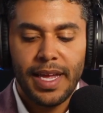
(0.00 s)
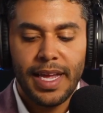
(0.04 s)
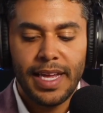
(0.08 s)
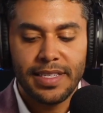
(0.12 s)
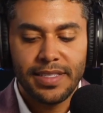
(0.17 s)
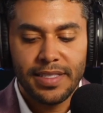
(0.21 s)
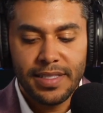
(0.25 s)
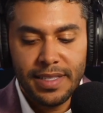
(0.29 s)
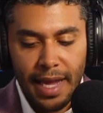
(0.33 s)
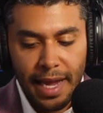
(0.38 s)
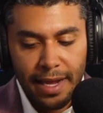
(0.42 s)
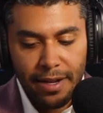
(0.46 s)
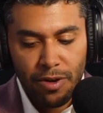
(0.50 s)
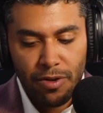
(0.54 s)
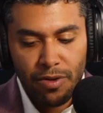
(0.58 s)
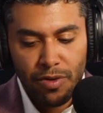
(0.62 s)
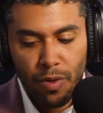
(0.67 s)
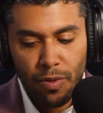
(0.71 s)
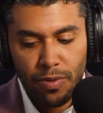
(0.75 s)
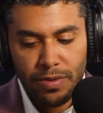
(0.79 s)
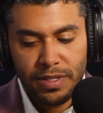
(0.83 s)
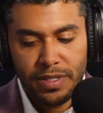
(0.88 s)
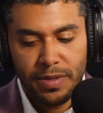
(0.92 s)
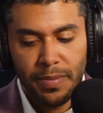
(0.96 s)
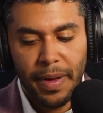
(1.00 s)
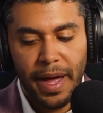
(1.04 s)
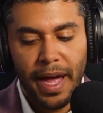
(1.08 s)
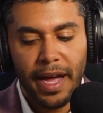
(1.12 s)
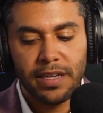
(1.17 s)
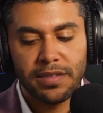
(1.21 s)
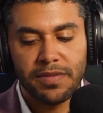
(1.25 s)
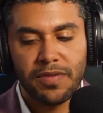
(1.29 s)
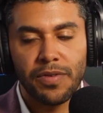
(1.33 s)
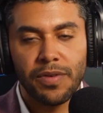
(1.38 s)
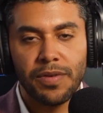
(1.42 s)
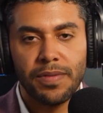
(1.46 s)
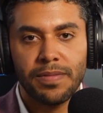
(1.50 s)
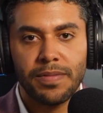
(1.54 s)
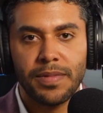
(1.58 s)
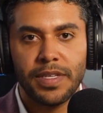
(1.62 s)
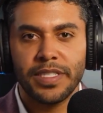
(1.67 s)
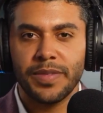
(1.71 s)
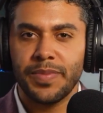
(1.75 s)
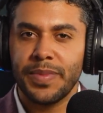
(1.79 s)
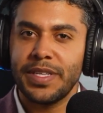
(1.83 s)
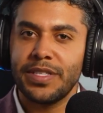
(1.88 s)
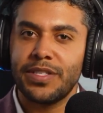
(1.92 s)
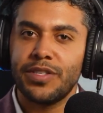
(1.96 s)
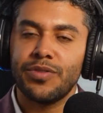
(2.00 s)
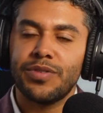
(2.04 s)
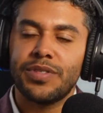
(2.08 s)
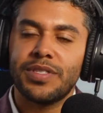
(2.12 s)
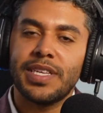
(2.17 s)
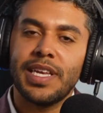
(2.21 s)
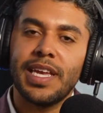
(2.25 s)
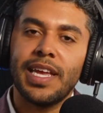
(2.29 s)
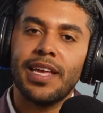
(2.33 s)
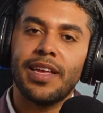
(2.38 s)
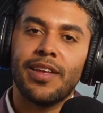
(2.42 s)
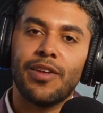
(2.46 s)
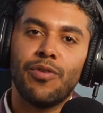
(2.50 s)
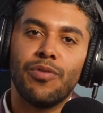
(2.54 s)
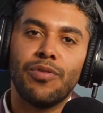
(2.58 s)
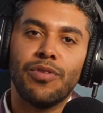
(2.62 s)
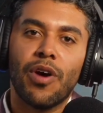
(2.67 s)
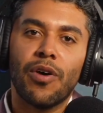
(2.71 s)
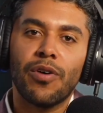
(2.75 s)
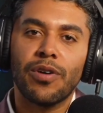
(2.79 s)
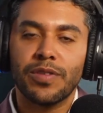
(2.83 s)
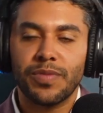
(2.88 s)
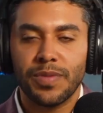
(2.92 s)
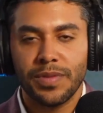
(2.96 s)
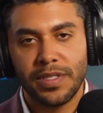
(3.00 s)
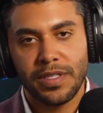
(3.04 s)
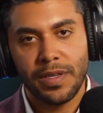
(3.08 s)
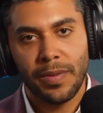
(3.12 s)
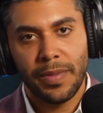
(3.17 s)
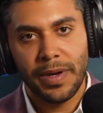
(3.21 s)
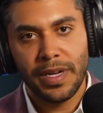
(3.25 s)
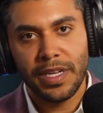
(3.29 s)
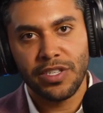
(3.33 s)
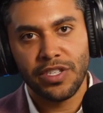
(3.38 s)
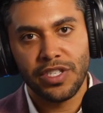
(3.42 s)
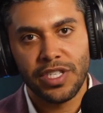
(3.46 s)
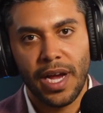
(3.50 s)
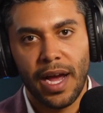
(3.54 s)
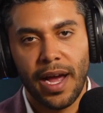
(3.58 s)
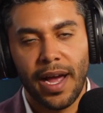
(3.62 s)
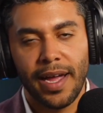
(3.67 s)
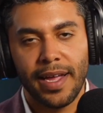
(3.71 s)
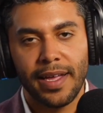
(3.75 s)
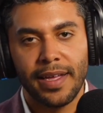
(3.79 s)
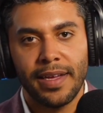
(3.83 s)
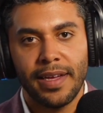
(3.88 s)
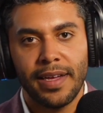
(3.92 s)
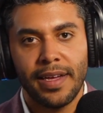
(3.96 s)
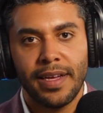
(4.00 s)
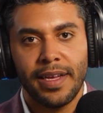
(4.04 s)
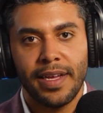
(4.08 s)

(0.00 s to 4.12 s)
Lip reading: He is tender towards the bashful. This means you notice when somebody's shy.